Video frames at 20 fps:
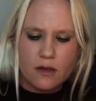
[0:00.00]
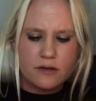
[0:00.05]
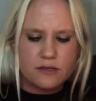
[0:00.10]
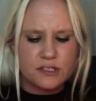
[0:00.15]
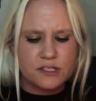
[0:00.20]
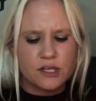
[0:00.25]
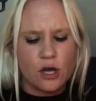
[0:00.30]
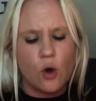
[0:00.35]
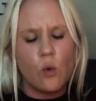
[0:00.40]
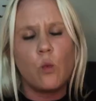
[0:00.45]

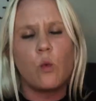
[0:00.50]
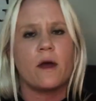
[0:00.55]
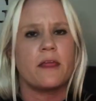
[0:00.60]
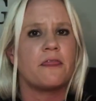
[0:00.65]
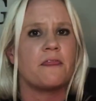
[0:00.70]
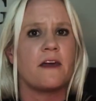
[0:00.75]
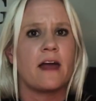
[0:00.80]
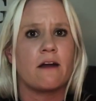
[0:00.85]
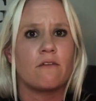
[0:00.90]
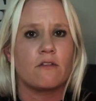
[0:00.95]
So
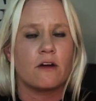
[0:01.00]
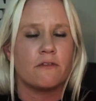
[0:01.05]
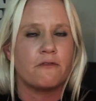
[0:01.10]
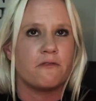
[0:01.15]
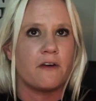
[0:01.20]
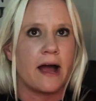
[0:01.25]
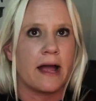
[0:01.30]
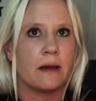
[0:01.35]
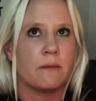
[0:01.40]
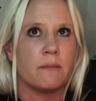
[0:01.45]
with that
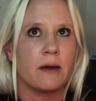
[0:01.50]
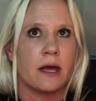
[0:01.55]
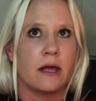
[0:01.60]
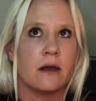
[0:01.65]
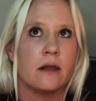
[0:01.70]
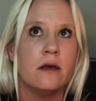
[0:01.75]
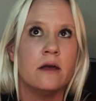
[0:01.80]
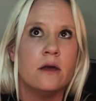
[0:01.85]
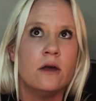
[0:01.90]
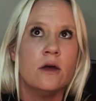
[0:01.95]

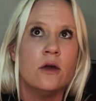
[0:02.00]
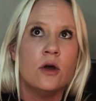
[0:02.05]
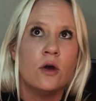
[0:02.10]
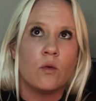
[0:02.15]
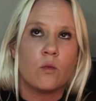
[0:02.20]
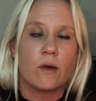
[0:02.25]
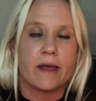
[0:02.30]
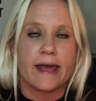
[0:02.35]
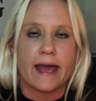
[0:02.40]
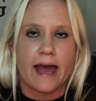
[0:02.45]
refinement,
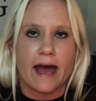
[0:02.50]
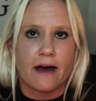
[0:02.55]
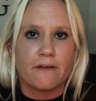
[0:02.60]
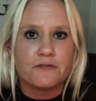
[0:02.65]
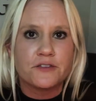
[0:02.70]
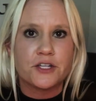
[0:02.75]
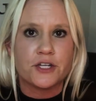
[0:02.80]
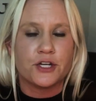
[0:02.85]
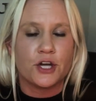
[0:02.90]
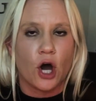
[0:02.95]
we
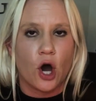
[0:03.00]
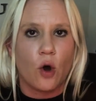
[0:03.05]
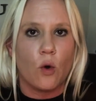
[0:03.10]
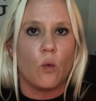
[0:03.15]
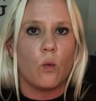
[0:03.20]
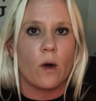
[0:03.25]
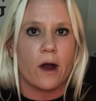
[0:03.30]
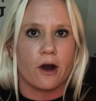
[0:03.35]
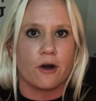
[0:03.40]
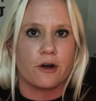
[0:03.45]
have to know
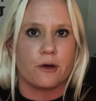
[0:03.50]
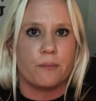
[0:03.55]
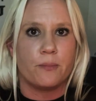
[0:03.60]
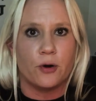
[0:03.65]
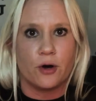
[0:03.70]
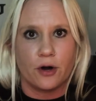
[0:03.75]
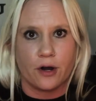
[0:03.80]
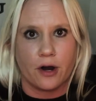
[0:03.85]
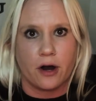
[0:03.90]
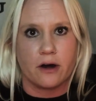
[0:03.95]
where to
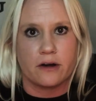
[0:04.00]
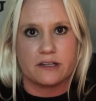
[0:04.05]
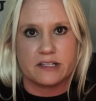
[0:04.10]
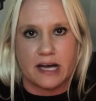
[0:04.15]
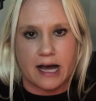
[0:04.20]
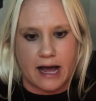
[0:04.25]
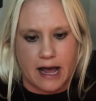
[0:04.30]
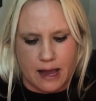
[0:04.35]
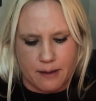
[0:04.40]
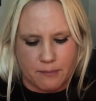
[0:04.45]
put our
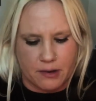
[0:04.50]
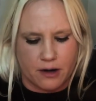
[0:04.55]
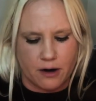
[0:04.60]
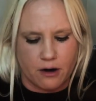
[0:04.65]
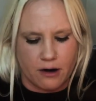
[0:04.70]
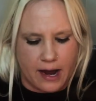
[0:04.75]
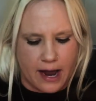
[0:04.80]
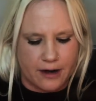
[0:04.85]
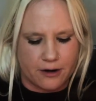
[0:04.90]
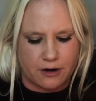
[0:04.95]
time and
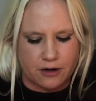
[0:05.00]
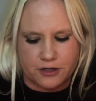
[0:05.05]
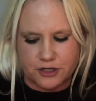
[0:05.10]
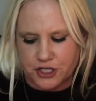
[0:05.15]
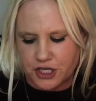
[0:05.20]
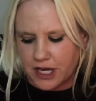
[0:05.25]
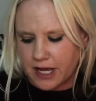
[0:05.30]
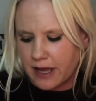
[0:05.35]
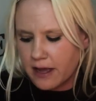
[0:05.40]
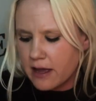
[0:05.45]
our
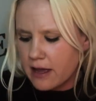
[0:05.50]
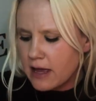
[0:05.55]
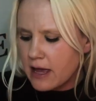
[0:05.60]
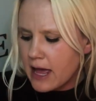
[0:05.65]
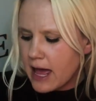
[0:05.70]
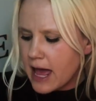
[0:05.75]
energy,